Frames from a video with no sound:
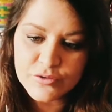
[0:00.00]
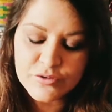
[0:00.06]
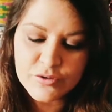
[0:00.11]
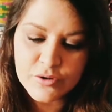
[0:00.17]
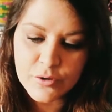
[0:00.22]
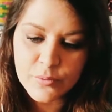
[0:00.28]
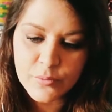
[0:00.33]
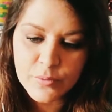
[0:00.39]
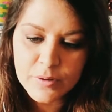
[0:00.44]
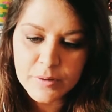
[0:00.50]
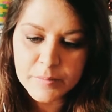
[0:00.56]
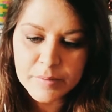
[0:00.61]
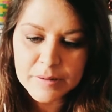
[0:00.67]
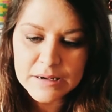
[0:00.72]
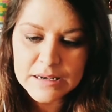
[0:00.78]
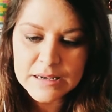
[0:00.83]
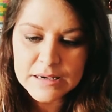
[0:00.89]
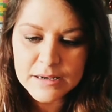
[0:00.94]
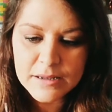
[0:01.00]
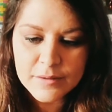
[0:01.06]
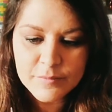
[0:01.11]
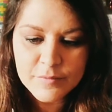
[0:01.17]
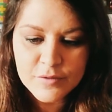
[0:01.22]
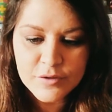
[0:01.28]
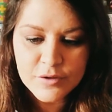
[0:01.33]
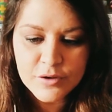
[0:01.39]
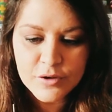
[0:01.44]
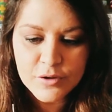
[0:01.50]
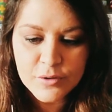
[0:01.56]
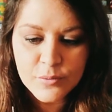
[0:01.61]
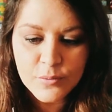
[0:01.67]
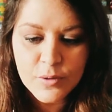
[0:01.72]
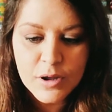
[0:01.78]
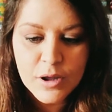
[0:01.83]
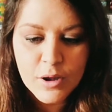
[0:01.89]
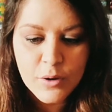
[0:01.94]
So completely up to
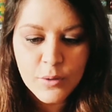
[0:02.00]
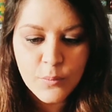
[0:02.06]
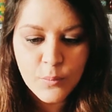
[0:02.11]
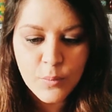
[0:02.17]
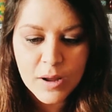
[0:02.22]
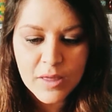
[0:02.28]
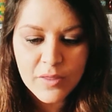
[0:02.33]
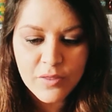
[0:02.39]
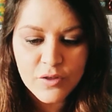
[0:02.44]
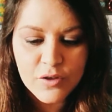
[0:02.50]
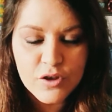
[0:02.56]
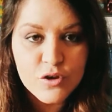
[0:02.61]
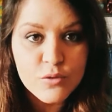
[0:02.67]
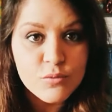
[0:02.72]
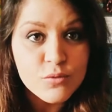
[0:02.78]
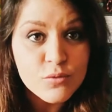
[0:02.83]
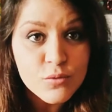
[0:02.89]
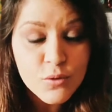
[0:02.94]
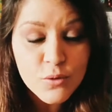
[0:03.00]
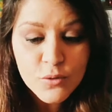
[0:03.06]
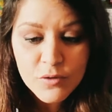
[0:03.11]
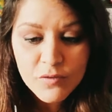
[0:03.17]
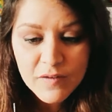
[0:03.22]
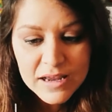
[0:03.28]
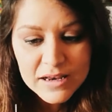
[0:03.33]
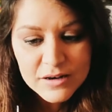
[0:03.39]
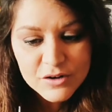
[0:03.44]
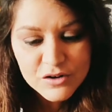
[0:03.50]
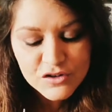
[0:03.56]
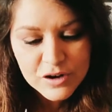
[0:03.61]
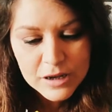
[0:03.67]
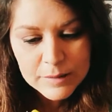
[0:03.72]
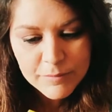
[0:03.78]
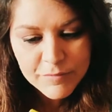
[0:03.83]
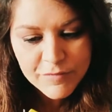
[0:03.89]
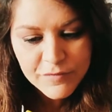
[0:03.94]
you whether you draw around a
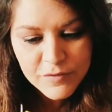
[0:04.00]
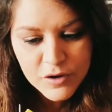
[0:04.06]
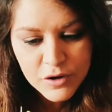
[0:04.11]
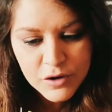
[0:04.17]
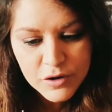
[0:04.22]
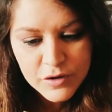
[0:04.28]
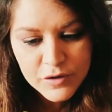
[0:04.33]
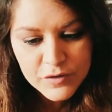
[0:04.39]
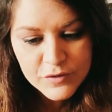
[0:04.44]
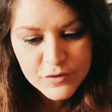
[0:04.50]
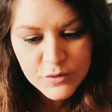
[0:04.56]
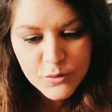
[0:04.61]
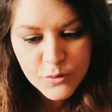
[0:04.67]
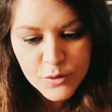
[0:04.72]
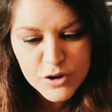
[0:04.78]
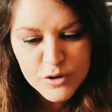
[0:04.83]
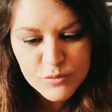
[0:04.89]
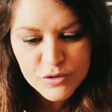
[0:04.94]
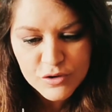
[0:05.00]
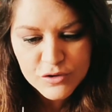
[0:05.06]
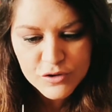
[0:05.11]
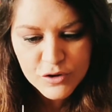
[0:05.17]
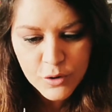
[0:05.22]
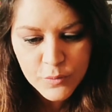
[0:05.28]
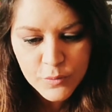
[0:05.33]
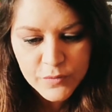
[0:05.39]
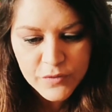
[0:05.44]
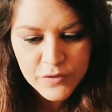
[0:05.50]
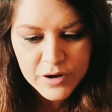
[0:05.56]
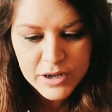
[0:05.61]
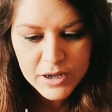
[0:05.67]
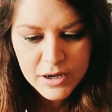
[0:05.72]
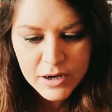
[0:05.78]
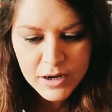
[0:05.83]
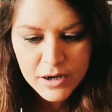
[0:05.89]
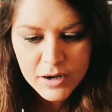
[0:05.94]
shape first or you just go for
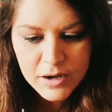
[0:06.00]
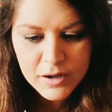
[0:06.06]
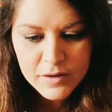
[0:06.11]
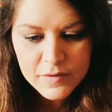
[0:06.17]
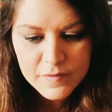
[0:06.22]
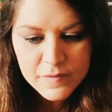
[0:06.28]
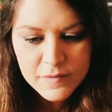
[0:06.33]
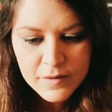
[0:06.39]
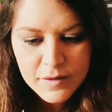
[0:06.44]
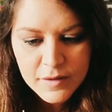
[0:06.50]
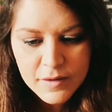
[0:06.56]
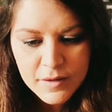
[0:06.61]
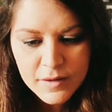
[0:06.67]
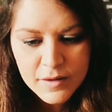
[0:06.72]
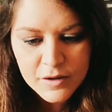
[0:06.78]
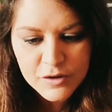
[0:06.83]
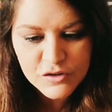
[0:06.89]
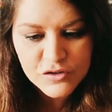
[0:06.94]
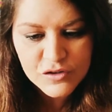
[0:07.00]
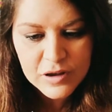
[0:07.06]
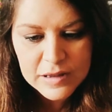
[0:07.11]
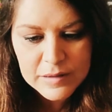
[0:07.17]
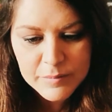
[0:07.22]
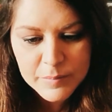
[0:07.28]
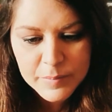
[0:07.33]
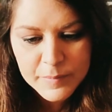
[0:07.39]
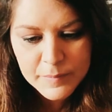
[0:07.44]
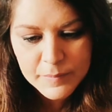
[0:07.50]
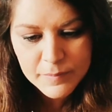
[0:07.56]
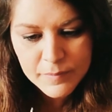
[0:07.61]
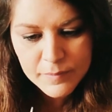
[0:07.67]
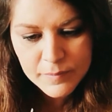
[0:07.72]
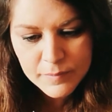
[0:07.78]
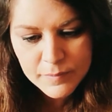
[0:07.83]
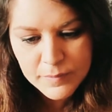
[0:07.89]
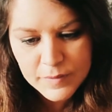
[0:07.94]
it and cut a shape.
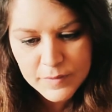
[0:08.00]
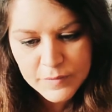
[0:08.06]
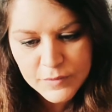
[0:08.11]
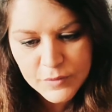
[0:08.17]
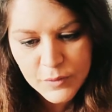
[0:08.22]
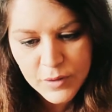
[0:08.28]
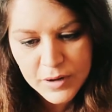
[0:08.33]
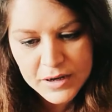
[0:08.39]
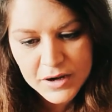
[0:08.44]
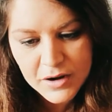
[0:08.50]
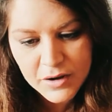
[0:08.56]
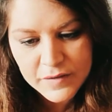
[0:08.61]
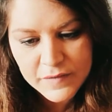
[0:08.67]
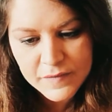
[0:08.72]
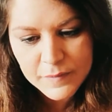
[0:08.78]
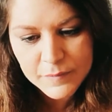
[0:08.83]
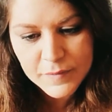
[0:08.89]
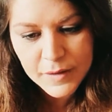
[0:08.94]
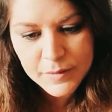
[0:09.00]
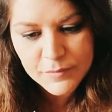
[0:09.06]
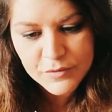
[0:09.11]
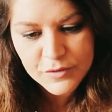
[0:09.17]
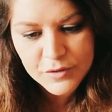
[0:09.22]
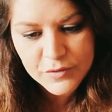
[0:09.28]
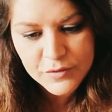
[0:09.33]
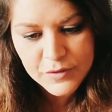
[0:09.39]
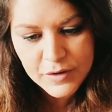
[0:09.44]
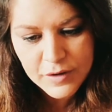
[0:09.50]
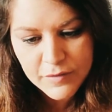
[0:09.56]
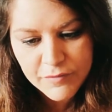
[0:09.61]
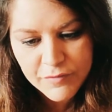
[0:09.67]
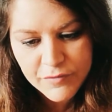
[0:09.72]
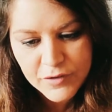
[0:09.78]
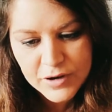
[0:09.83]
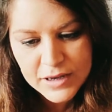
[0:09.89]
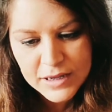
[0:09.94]
It's quite nice sometimes just to
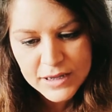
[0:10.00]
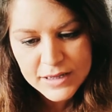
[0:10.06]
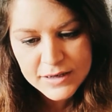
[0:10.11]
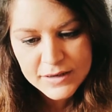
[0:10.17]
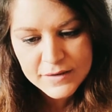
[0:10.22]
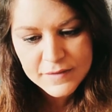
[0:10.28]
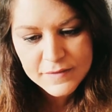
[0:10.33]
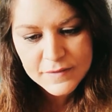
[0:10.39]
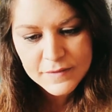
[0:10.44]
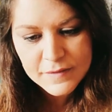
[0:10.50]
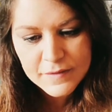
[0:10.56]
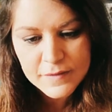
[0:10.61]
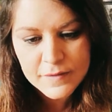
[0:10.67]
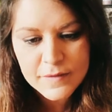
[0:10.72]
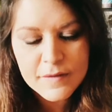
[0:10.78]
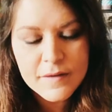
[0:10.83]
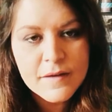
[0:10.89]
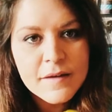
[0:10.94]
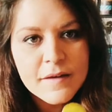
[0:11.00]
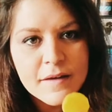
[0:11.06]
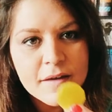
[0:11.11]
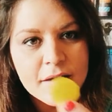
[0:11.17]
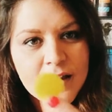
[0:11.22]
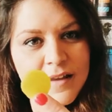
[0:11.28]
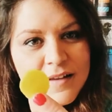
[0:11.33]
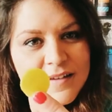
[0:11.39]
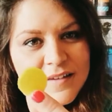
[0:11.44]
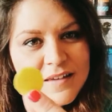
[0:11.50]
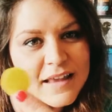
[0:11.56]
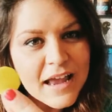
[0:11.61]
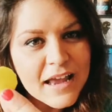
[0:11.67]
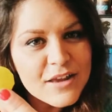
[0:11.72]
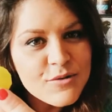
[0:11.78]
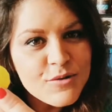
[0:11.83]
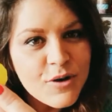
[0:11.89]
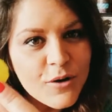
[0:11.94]
cut freehand and see
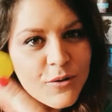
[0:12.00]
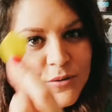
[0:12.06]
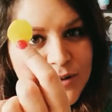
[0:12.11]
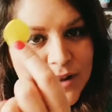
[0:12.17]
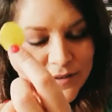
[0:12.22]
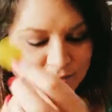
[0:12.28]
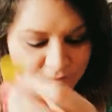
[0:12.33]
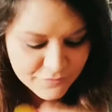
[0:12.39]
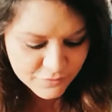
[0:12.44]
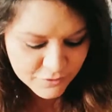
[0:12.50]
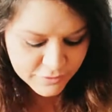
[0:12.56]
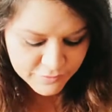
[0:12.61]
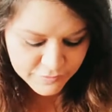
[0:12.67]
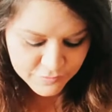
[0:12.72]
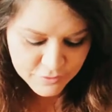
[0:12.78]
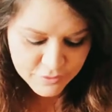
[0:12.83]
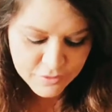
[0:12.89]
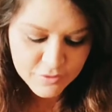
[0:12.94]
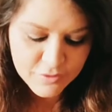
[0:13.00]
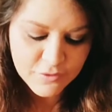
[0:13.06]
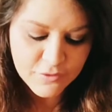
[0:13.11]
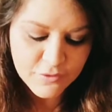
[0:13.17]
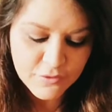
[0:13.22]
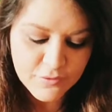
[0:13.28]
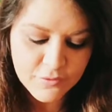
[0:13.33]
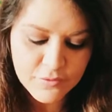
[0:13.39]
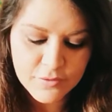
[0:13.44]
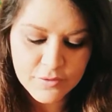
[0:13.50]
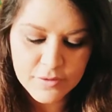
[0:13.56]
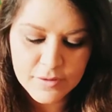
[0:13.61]
how you go. So that's the first circle.